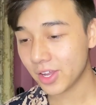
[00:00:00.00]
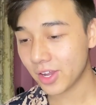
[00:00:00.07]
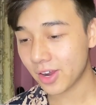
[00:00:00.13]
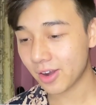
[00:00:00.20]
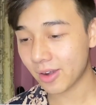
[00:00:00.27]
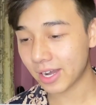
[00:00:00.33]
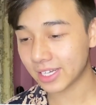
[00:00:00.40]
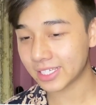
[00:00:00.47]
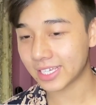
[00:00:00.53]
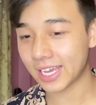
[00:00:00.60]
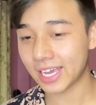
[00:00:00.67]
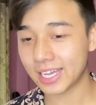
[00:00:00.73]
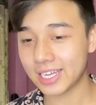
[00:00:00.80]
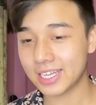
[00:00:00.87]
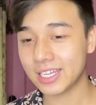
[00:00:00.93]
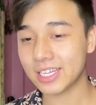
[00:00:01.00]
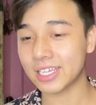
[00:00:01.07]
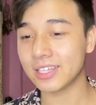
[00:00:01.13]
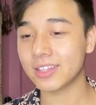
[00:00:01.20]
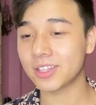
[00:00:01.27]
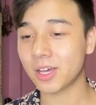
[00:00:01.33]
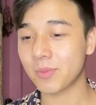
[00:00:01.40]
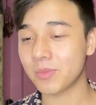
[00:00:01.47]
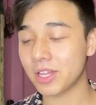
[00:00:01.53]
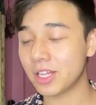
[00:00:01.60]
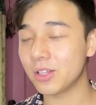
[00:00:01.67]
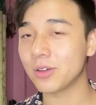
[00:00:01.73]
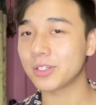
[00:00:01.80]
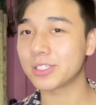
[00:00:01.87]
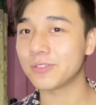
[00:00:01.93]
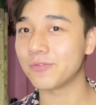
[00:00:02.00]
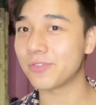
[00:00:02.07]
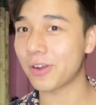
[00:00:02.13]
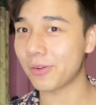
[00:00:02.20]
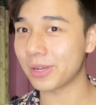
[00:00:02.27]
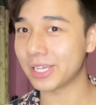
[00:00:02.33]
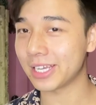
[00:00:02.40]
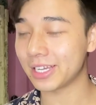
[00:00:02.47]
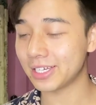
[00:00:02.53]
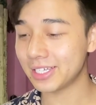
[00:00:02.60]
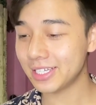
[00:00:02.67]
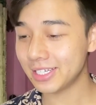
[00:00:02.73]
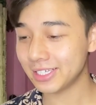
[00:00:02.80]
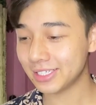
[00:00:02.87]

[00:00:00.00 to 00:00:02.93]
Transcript: All right, Ken in thumbnail looked very good.